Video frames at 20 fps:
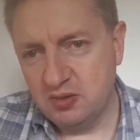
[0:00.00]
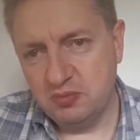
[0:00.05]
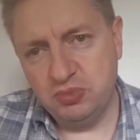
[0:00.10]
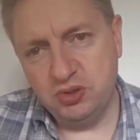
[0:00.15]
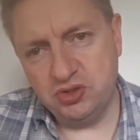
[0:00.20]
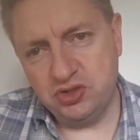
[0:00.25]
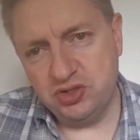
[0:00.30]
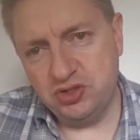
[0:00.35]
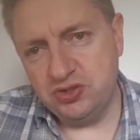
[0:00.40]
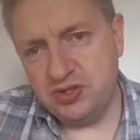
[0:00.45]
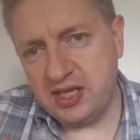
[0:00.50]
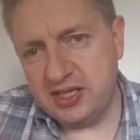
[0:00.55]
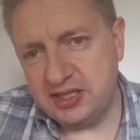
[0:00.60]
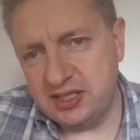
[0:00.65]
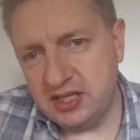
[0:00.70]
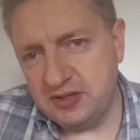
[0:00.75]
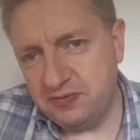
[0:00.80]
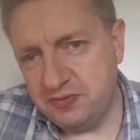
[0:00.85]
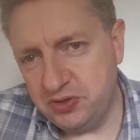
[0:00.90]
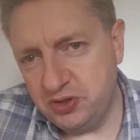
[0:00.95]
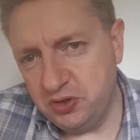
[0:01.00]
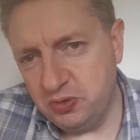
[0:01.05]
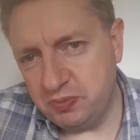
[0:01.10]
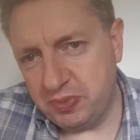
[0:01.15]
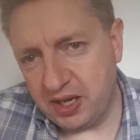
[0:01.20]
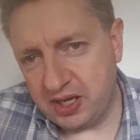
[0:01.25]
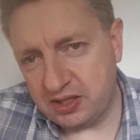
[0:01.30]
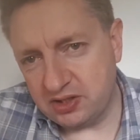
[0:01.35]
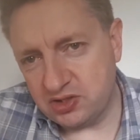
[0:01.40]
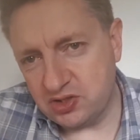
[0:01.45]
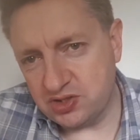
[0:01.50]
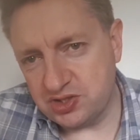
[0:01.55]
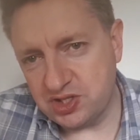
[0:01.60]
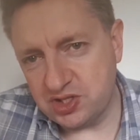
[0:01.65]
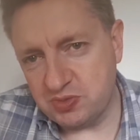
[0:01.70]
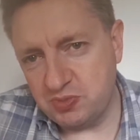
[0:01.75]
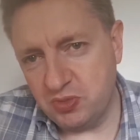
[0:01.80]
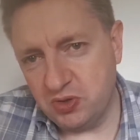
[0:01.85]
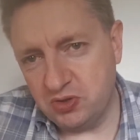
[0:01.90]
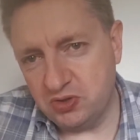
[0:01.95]
but do they give you back just
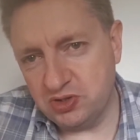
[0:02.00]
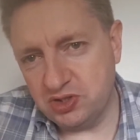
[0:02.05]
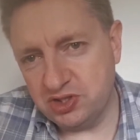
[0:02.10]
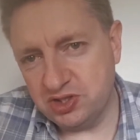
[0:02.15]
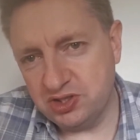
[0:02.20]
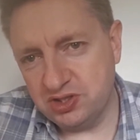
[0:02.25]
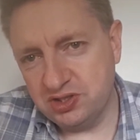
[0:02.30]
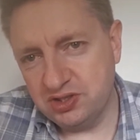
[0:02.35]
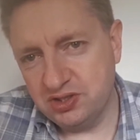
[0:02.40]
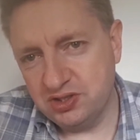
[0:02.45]
as much?